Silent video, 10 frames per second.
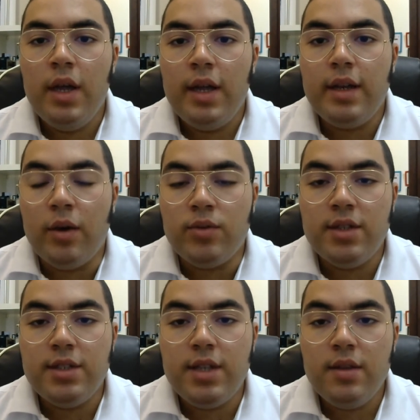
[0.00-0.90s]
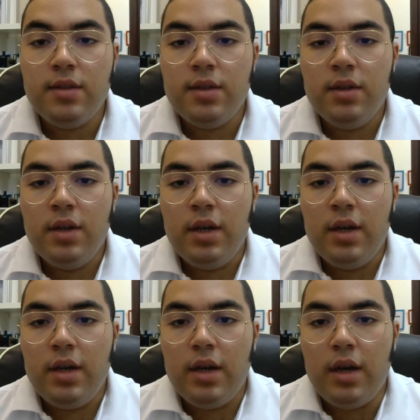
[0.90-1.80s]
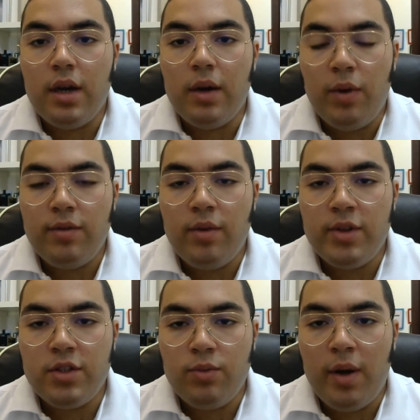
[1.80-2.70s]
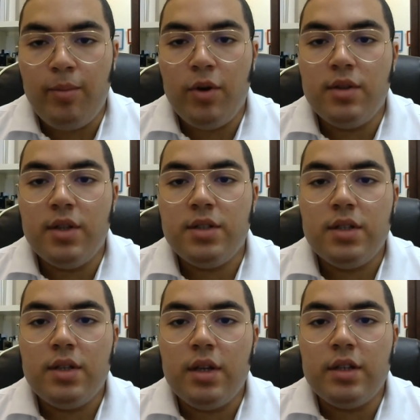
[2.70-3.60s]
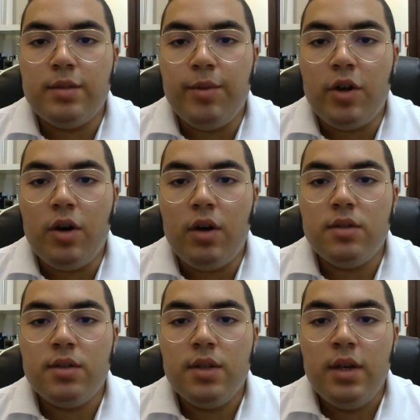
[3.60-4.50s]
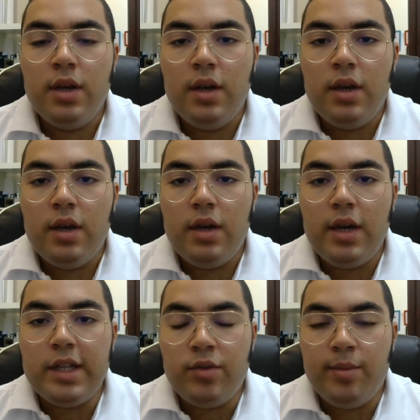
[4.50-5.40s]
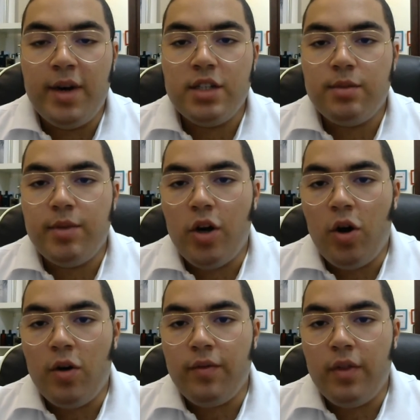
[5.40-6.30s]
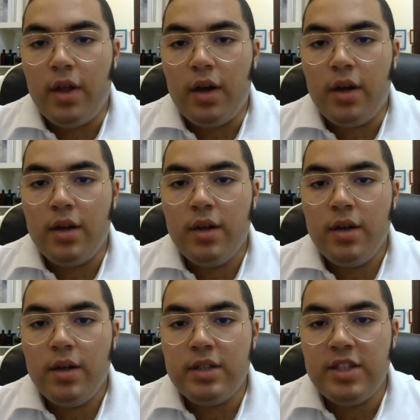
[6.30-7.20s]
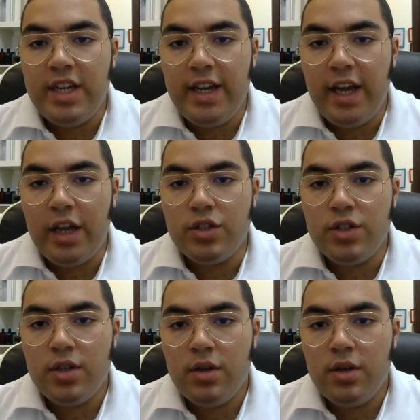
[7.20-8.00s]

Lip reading: Now this scent, one of the reasons why I bought this is because it reminds me of the teenage